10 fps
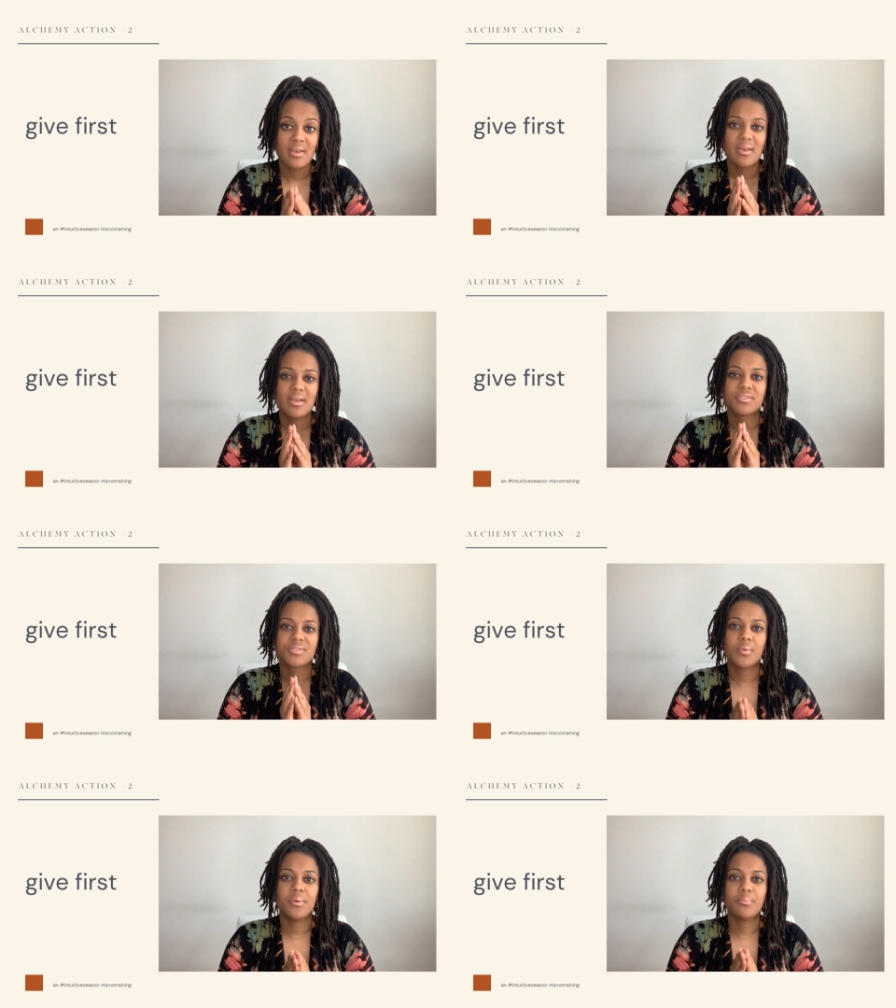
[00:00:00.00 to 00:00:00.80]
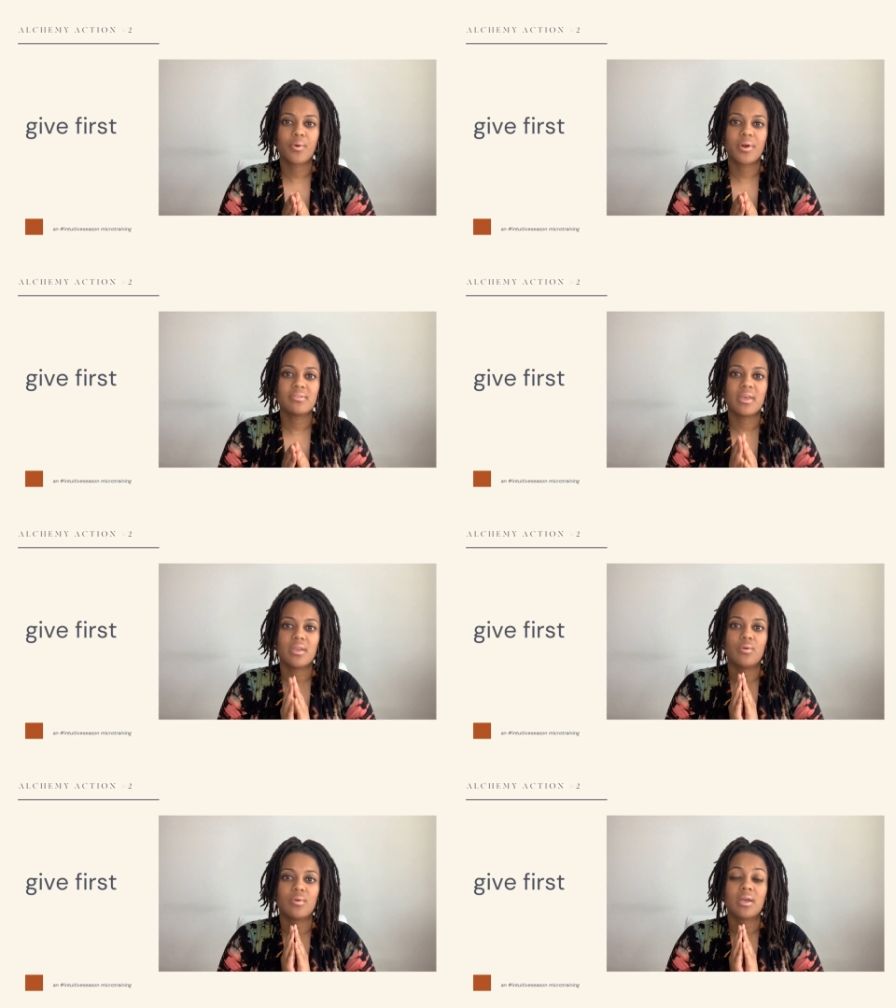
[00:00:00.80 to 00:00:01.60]
it's so important that
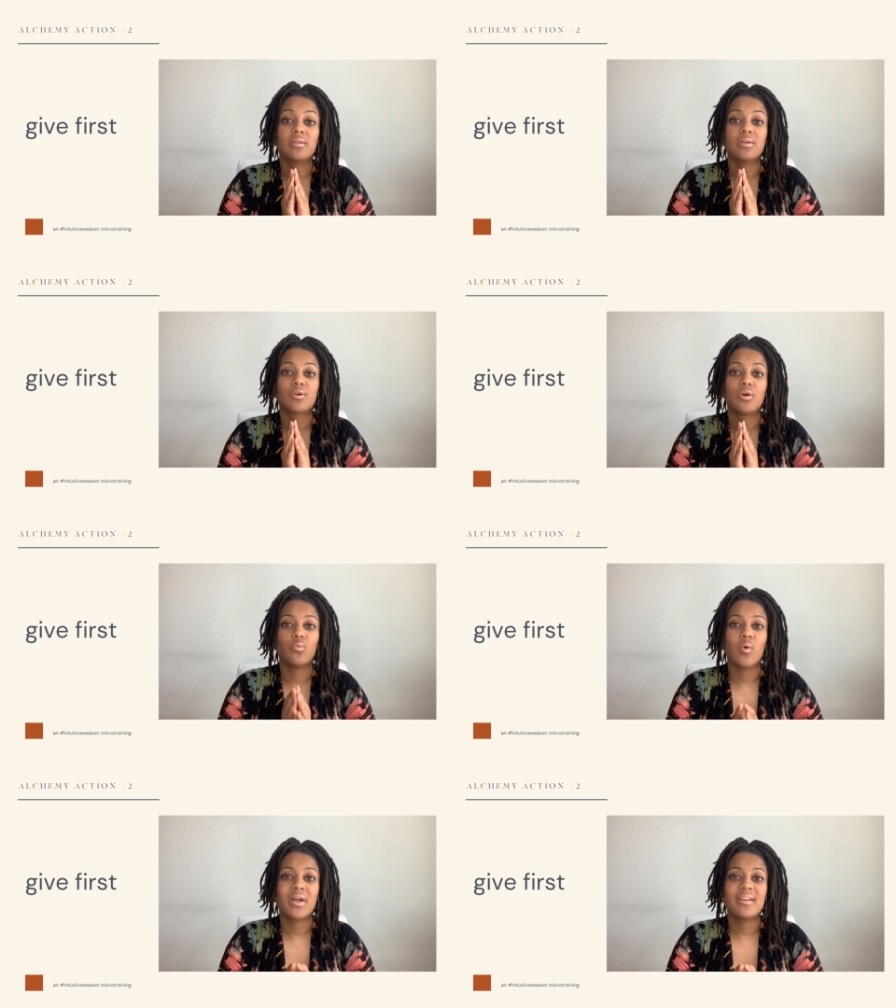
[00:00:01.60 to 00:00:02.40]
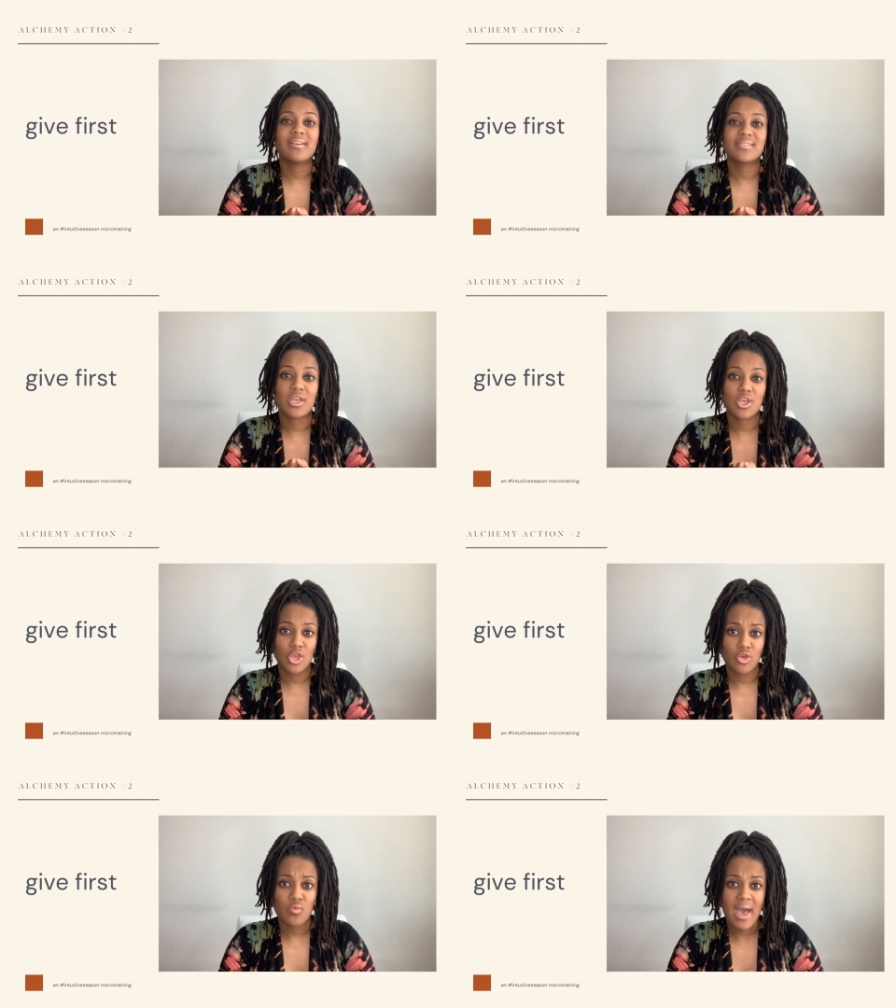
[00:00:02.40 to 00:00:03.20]
you get clear on what it is that
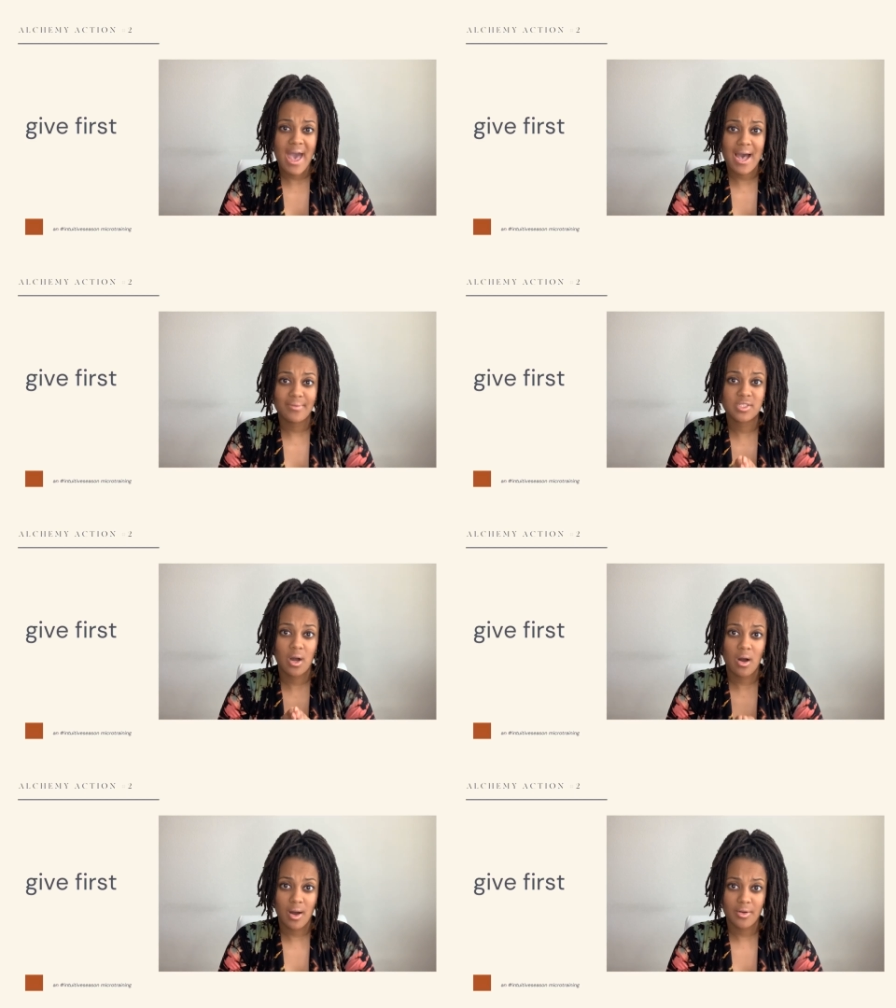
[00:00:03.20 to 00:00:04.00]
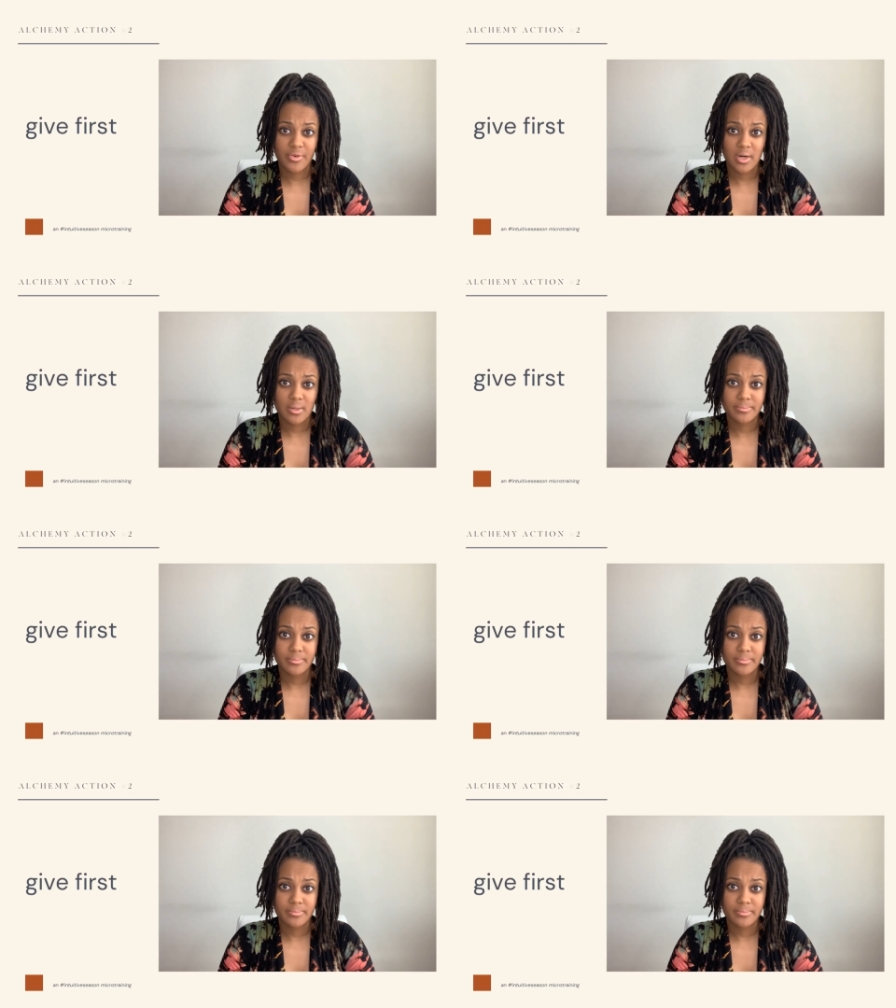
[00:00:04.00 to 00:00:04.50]
you have to offer.